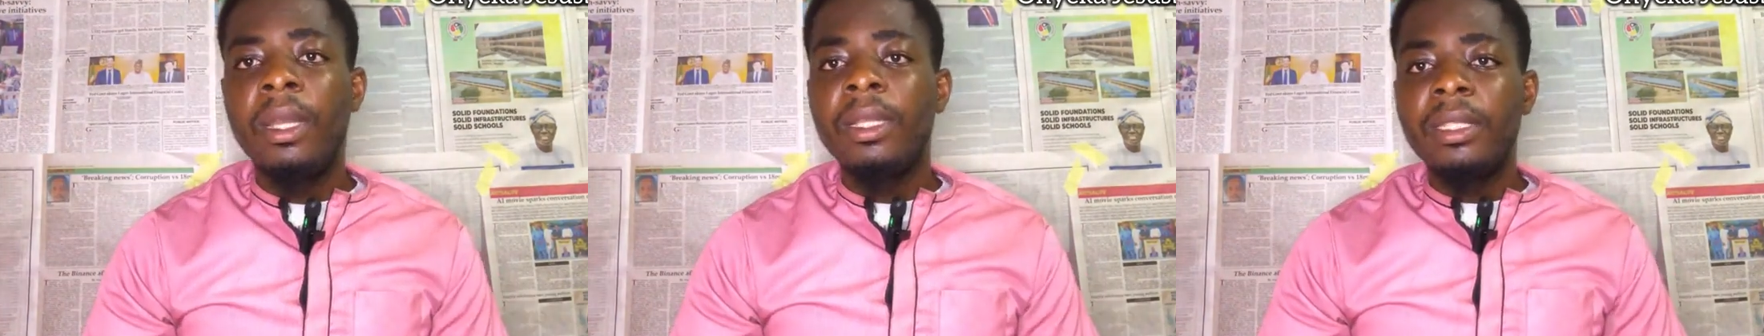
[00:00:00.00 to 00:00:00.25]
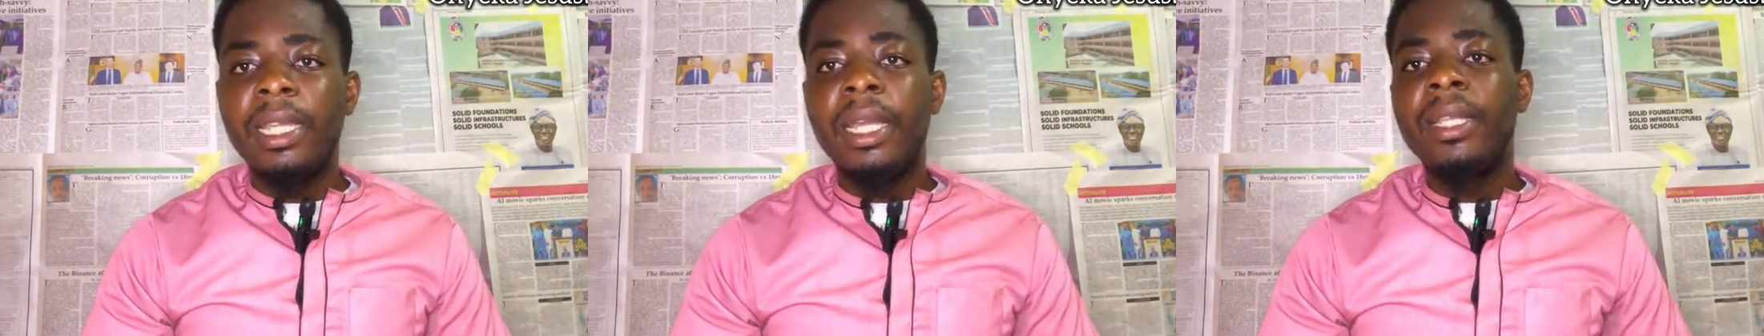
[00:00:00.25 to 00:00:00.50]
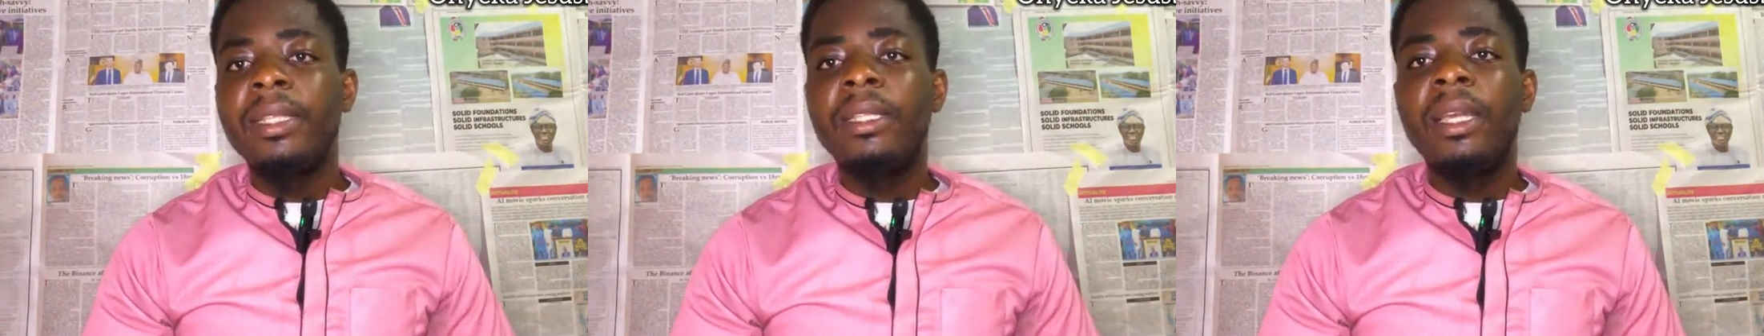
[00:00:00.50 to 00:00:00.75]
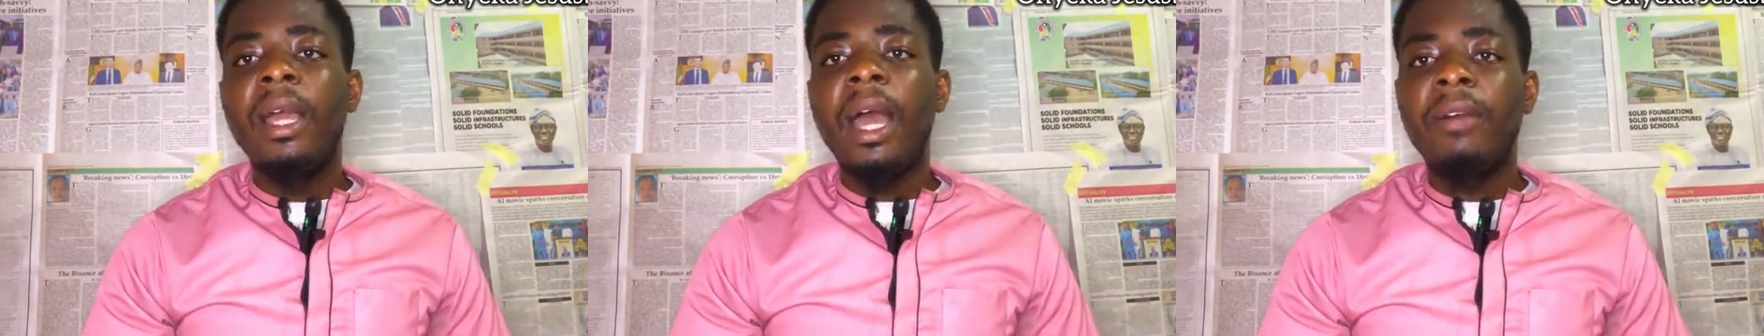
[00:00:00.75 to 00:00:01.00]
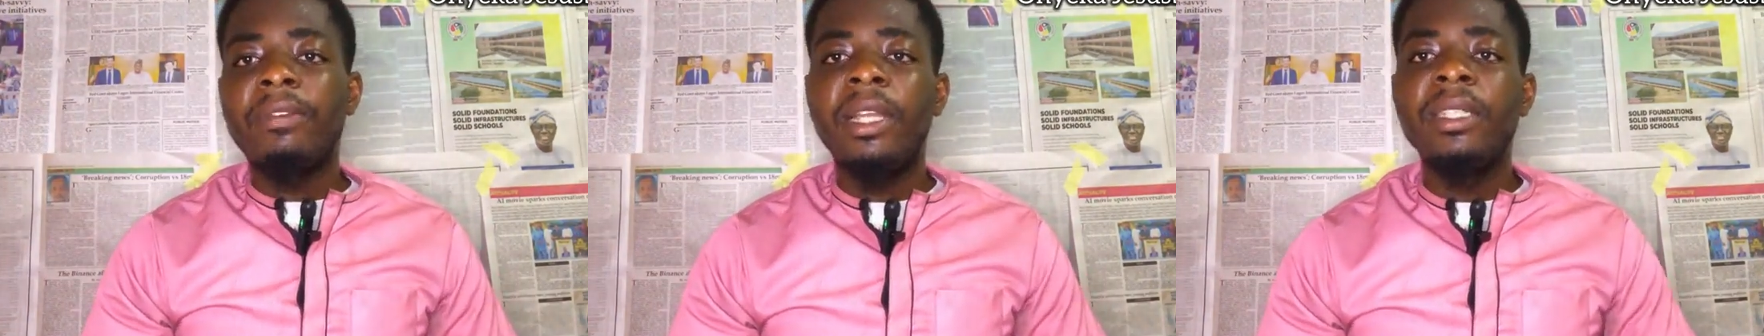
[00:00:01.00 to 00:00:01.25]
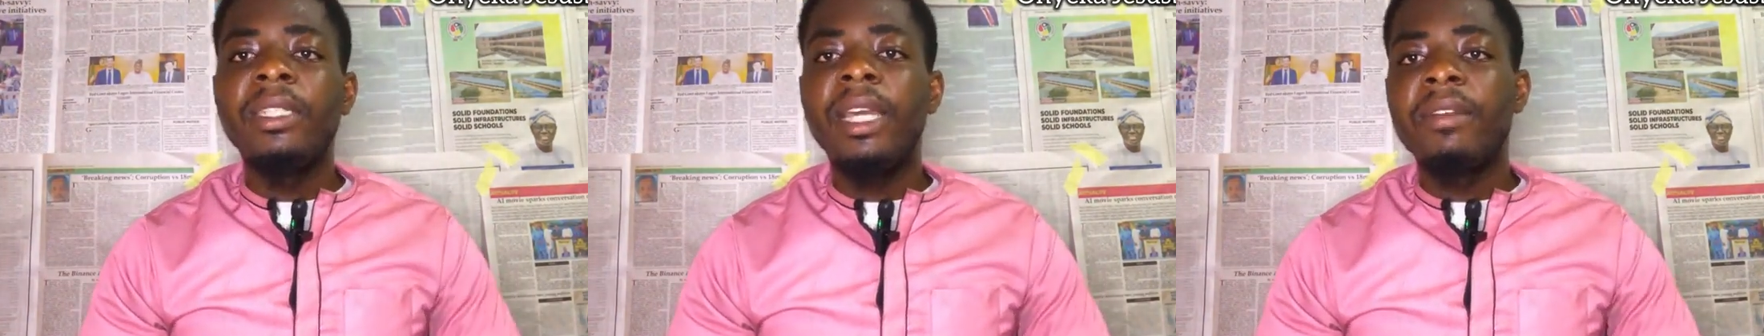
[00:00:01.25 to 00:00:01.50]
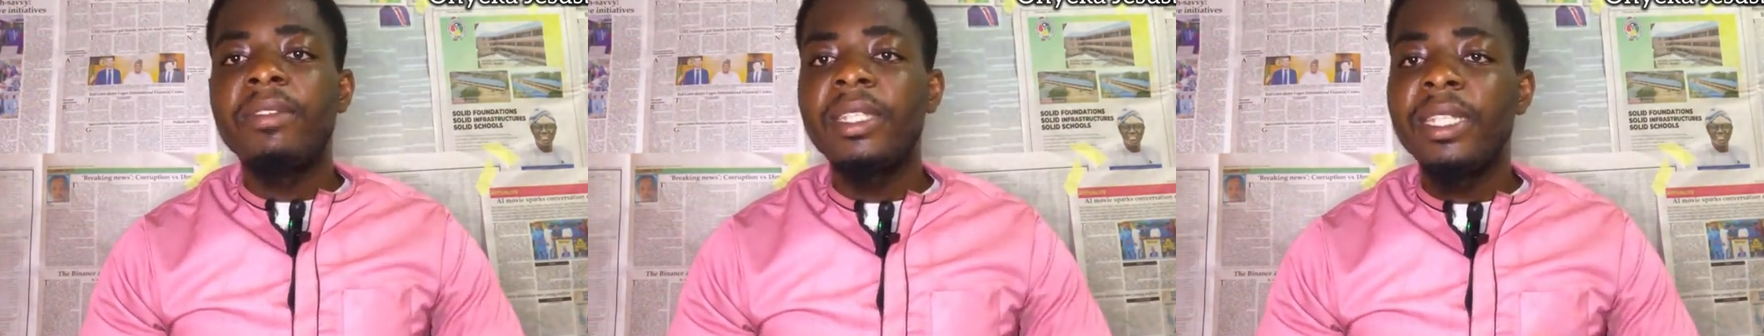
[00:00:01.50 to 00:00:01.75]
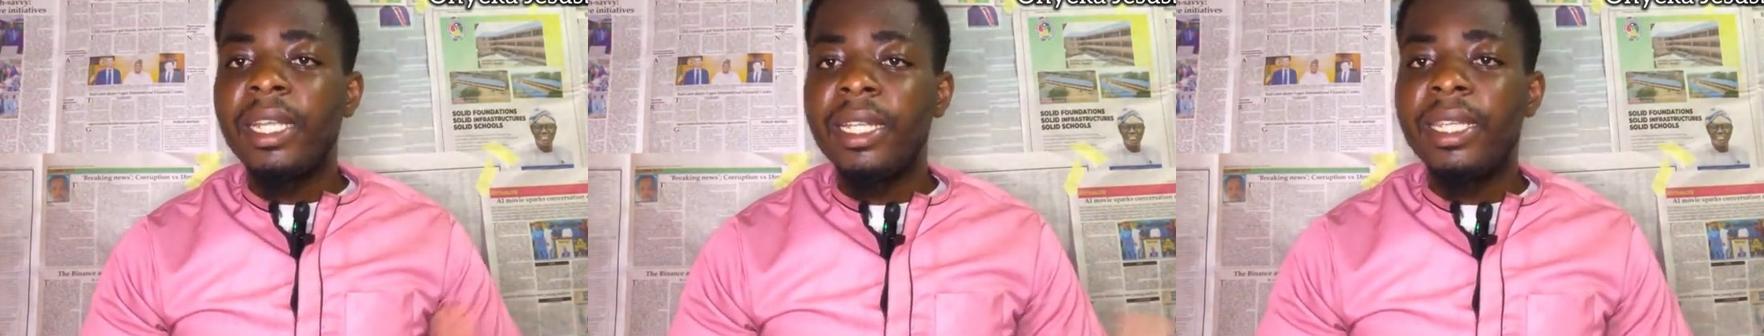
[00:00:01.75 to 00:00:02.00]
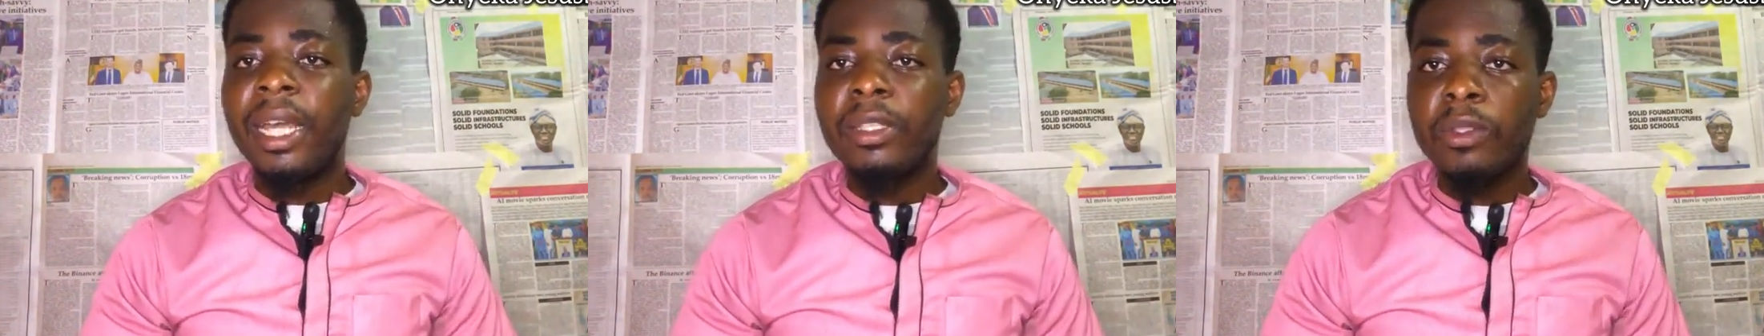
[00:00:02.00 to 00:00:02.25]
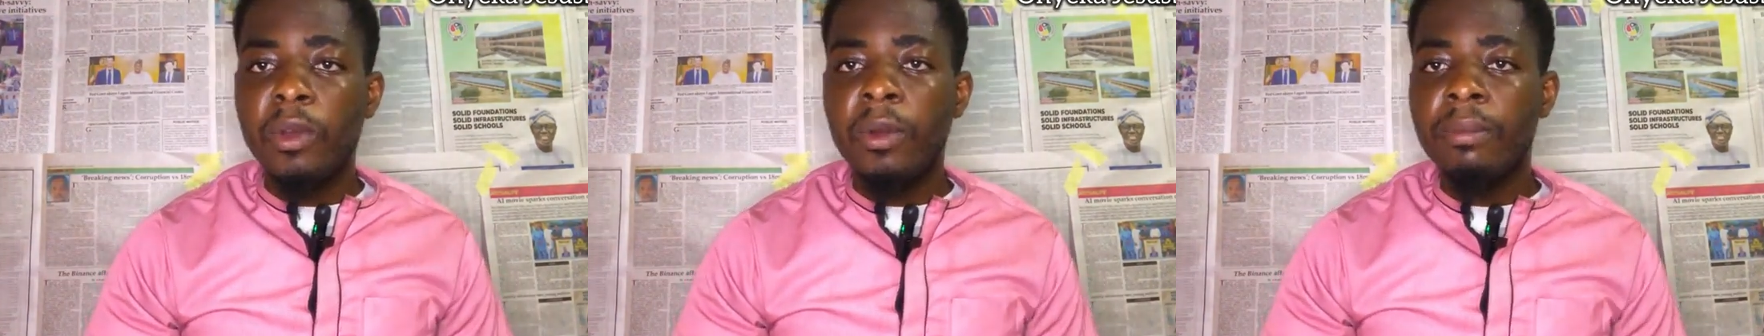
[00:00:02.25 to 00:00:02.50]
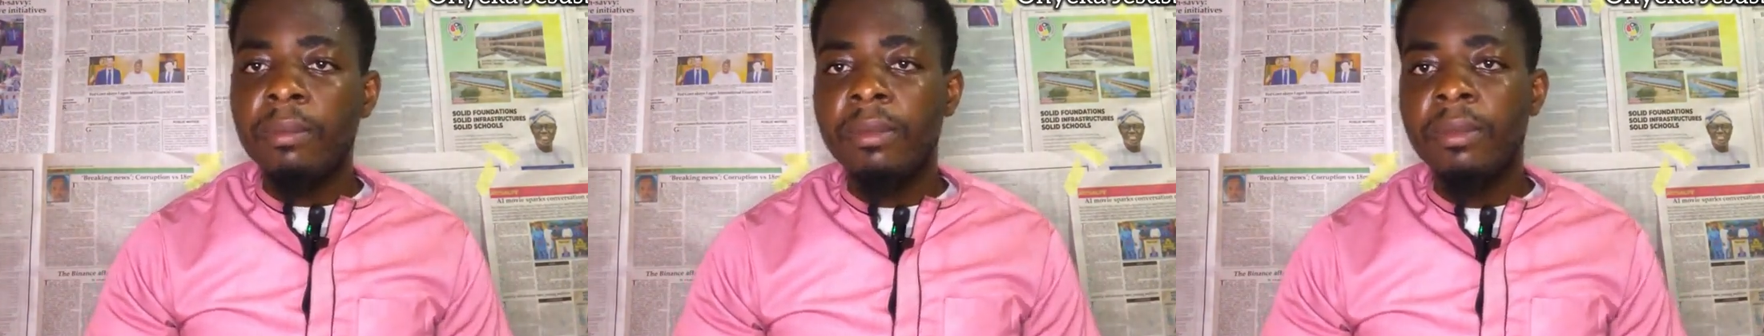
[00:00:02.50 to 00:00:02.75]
Then after they have signaled the outcome,